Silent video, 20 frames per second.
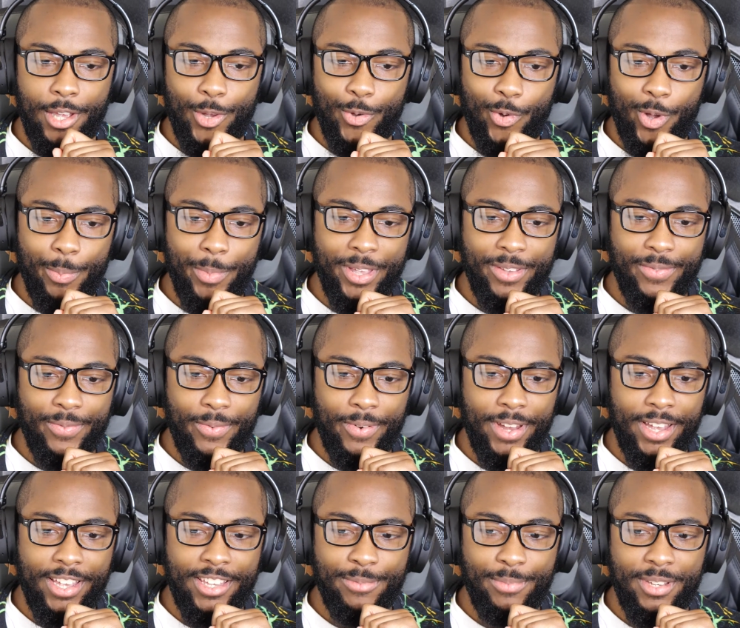women's
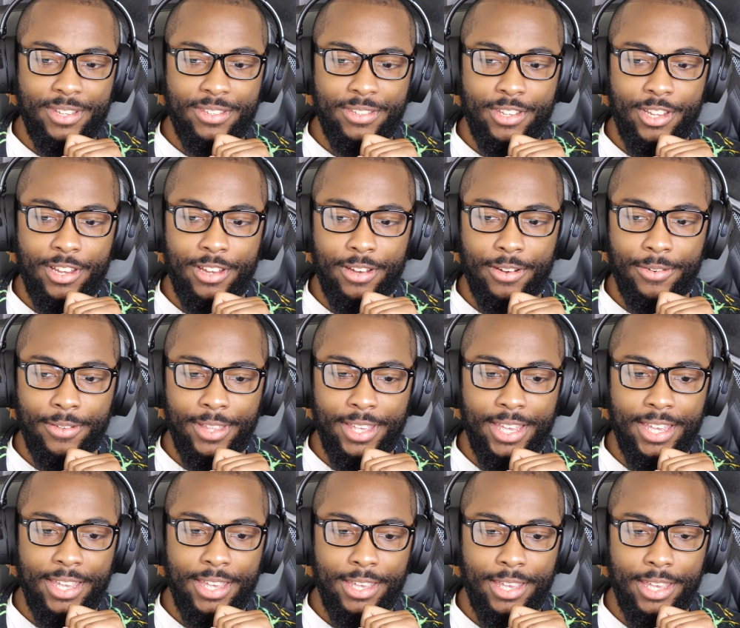friends be
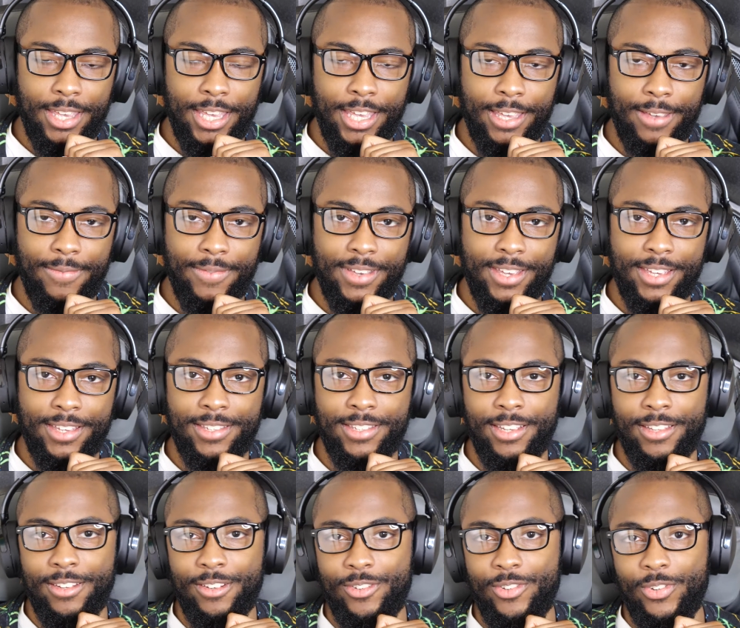secretly envious
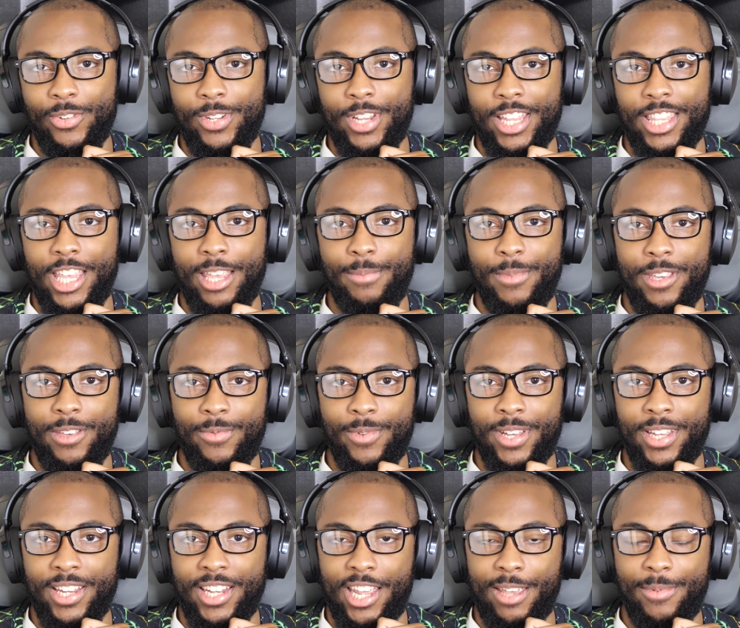of the dude that they be
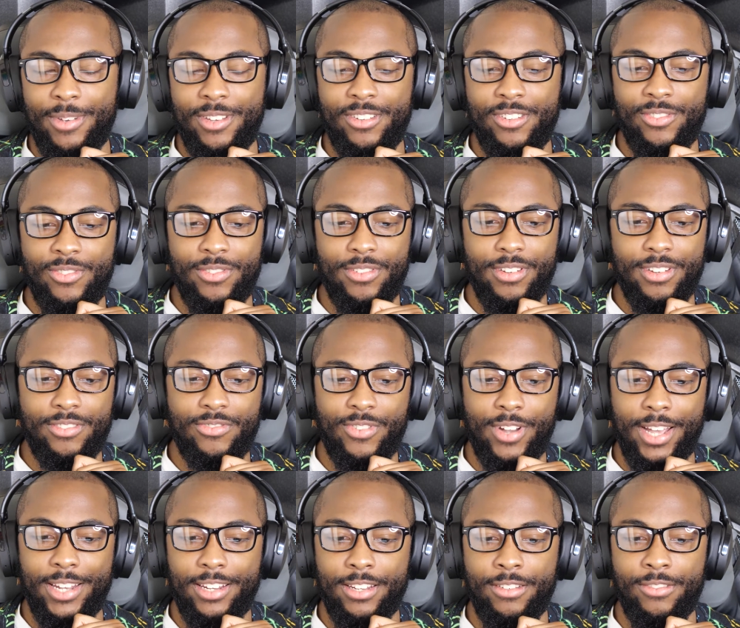with, and they be
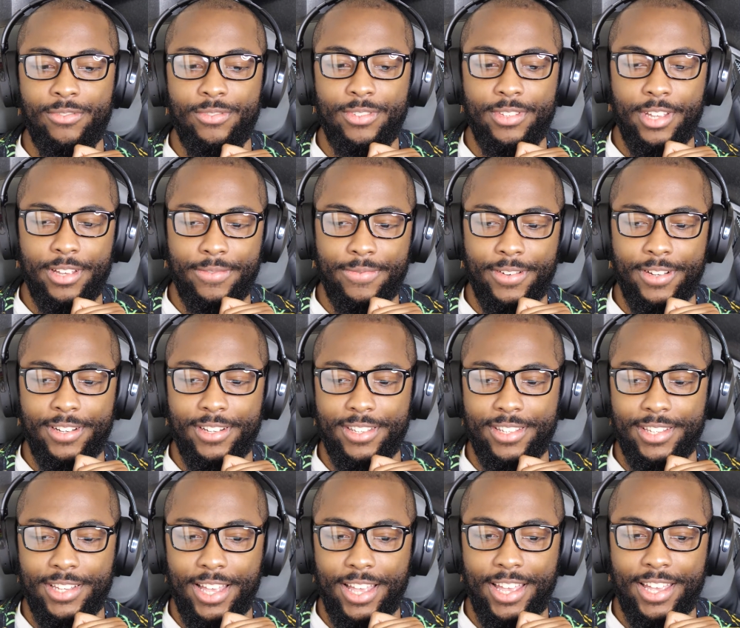trying to do stuff on the
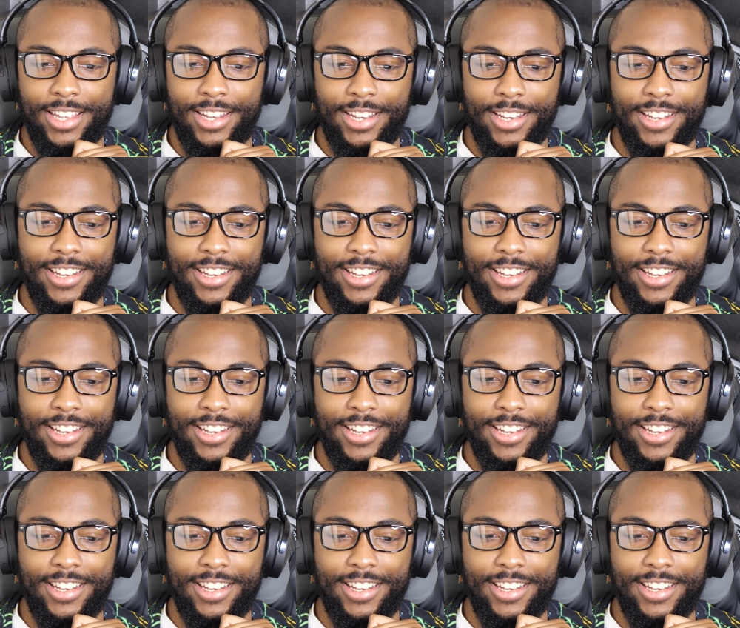side.